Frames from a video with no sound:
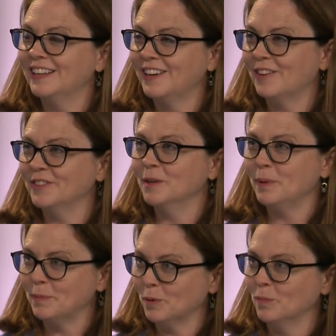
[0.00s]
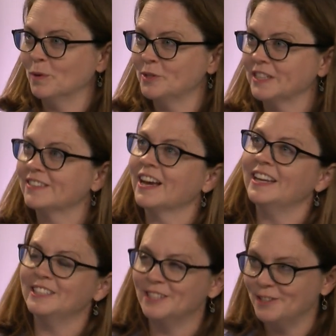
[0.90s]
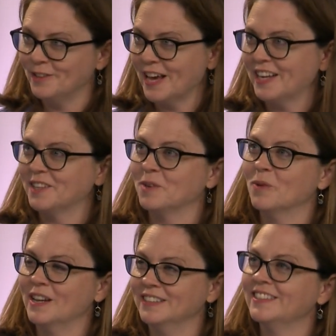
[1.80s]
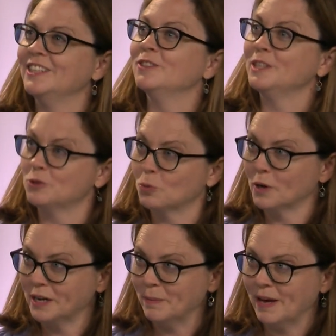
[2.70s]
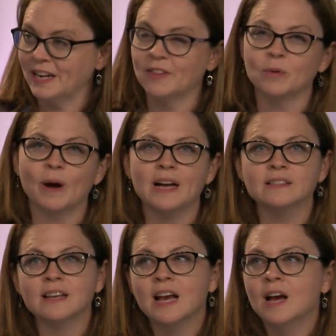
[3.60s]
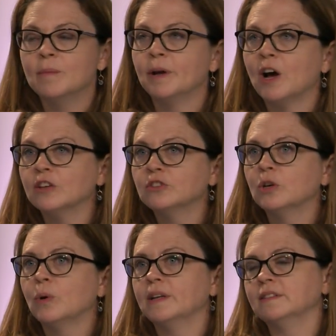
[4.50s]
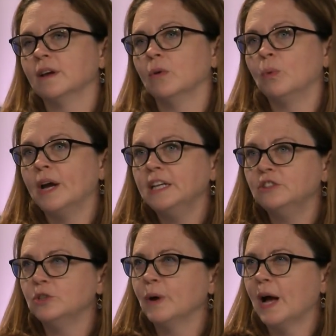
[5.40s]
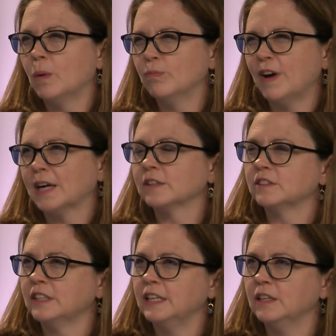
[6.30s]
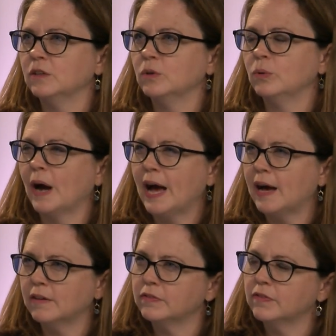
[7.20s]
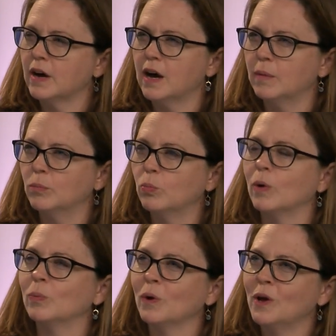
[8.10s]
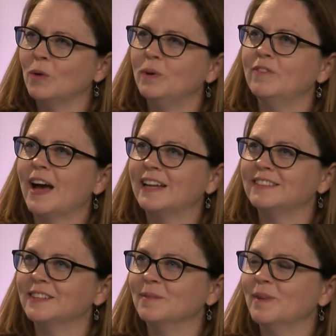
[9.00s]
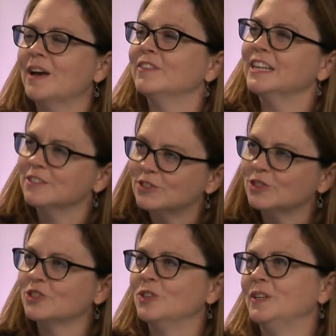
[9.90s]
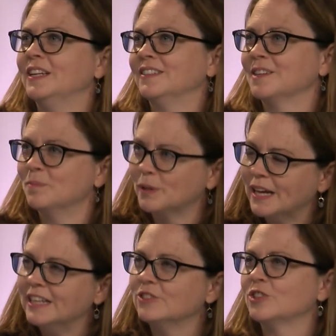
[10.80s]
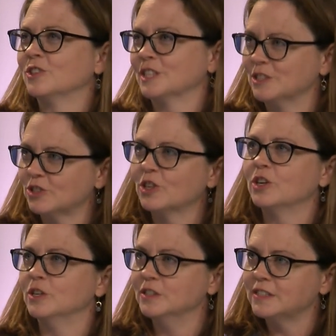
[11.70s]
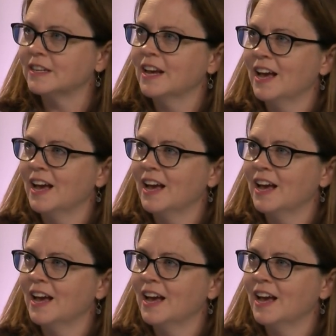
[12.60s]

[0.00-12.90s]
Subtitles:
often the people most excited to do that are the ones that you least worry about otherwise. But also as a way to help faculty who have, where we've had some evidence or student complaints or concerns,